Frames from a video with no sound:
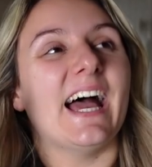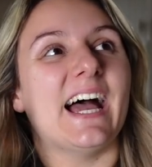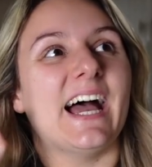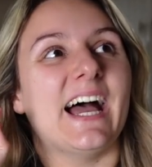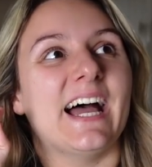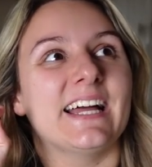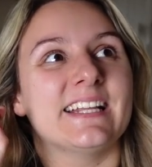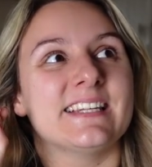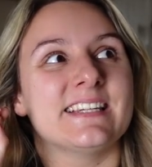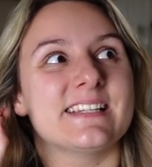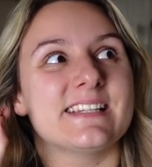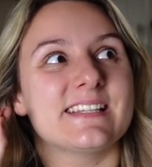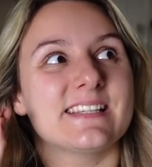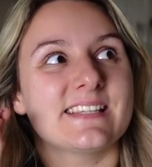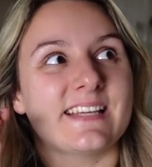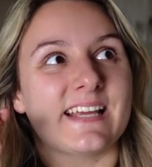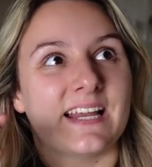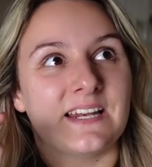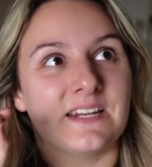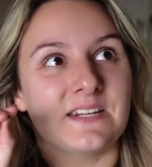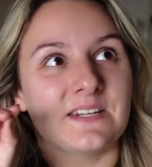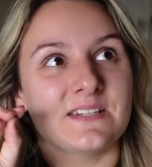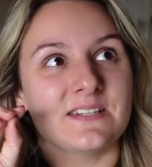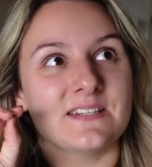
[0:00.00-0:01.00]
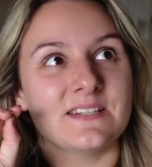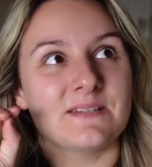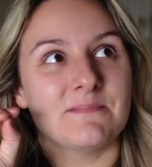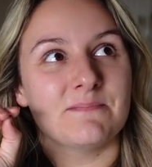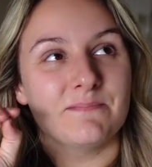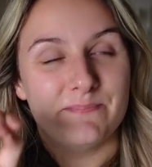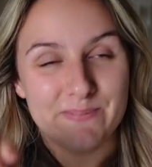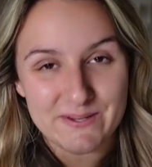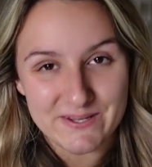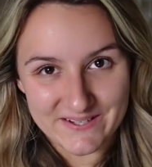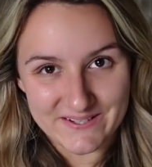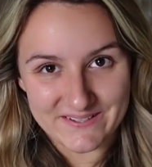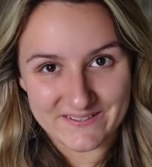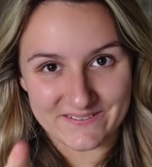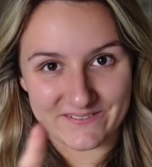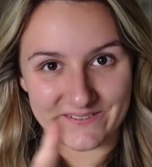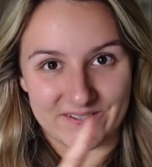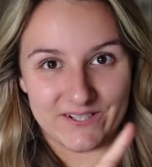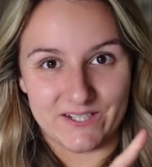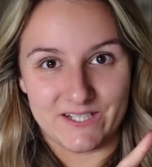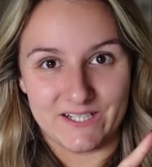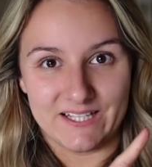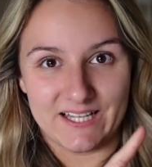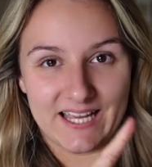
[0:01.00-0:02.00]
And Sandburn
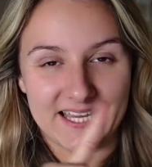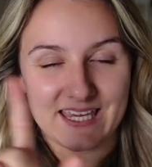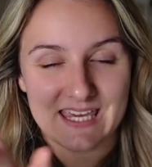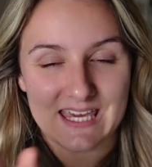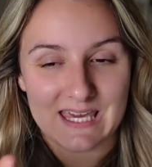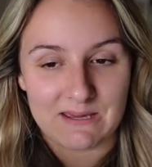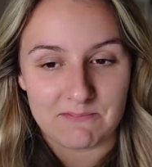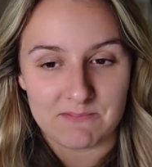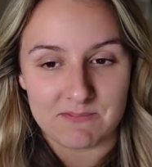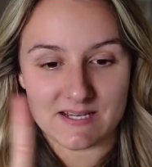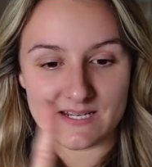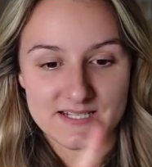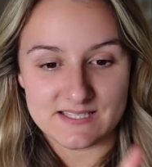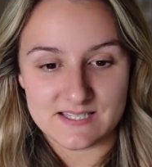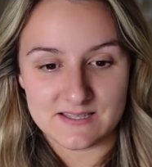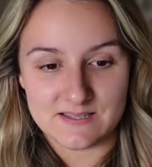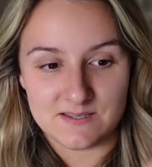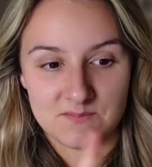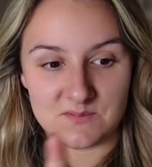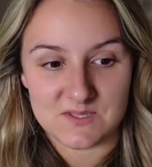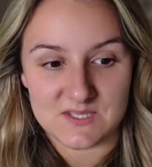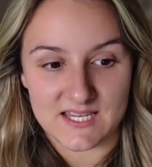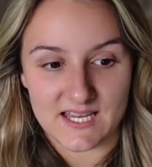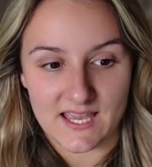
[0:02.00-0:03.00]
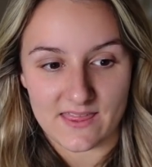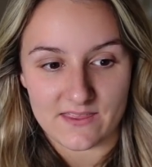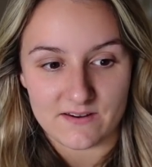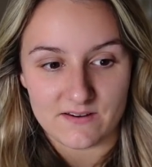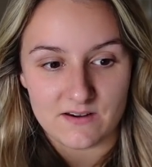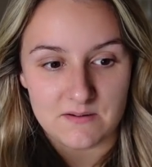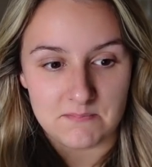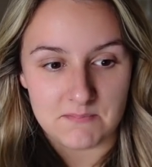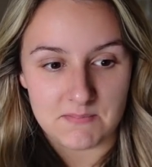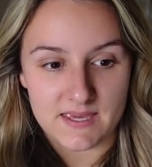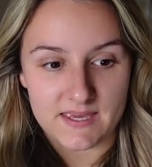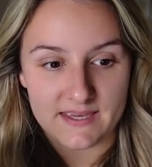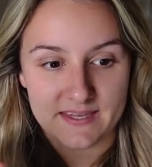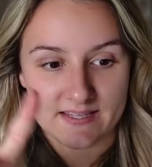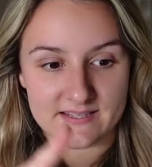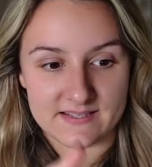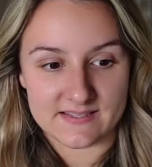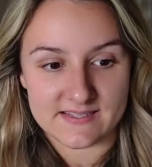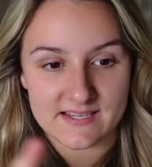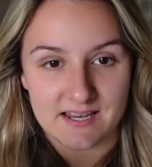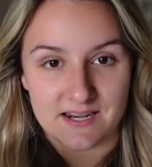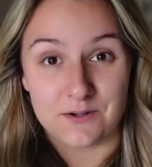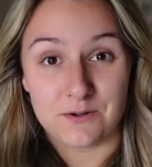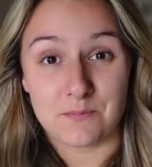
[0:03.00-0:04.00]
Hall, I keep mixing them together and making
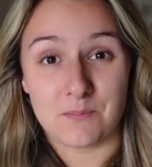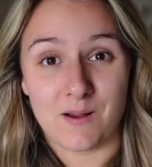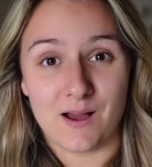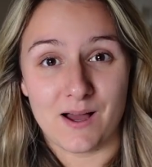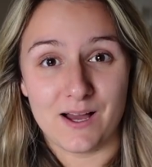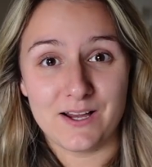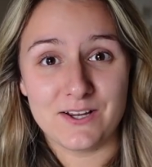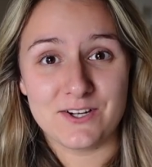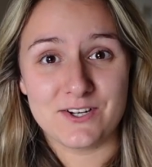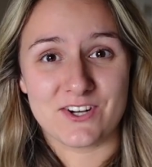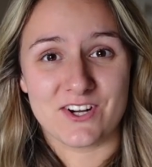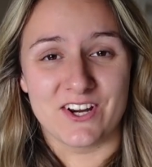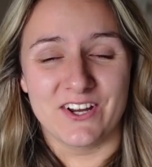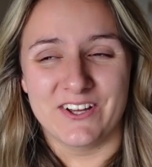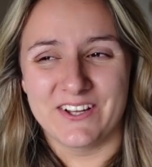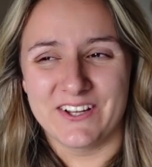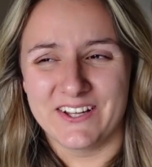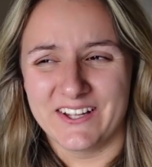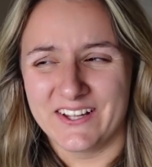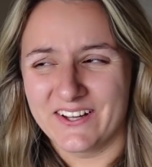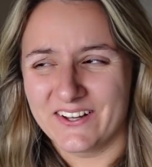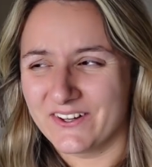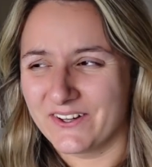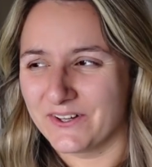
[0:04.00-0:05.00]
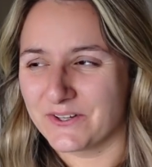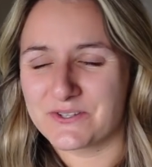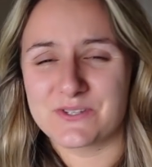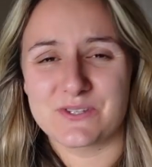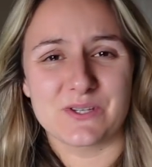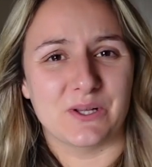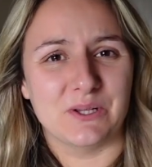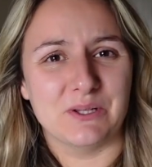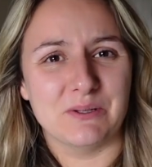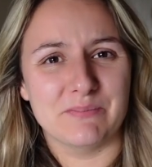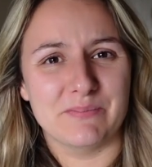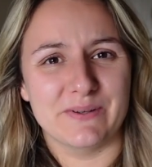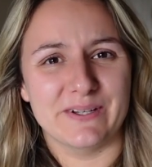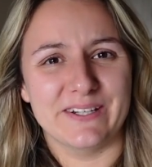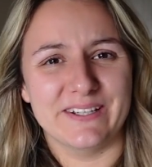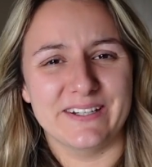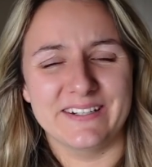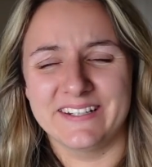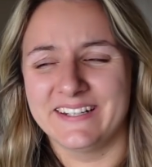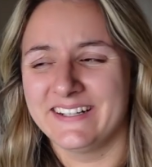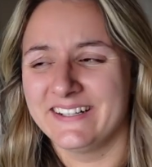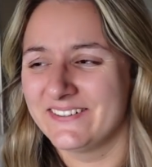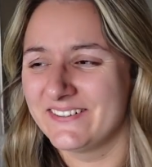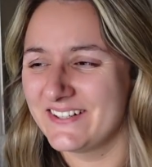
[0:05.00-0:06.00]
Sandmarsh or
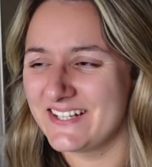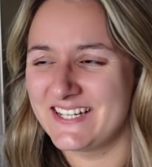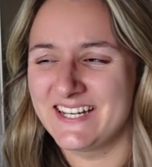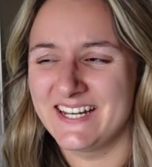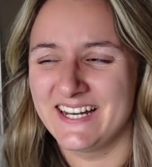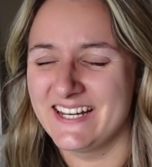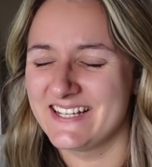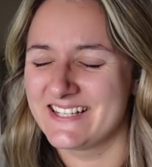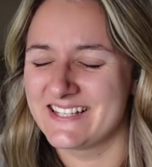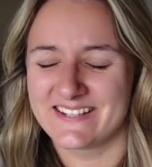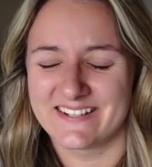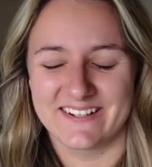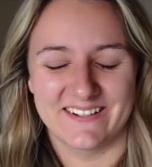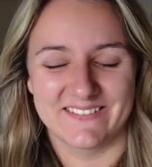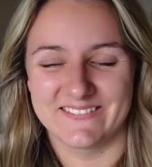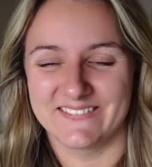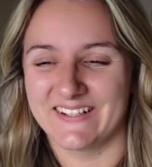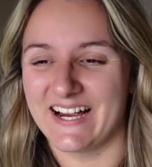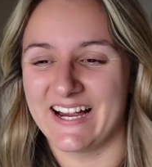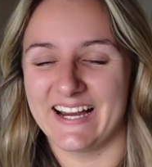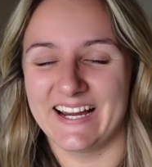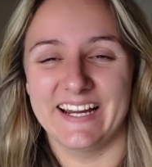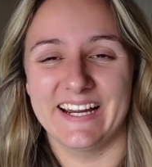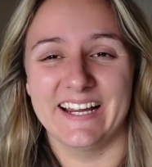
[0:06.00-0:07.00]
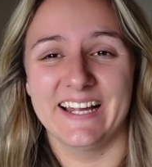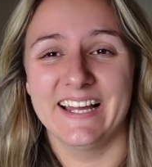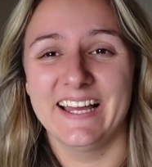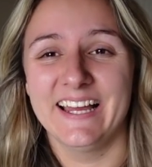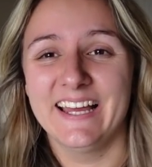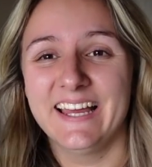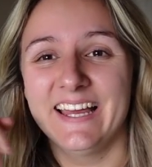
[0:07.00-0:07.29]
Saltburn, which is not right.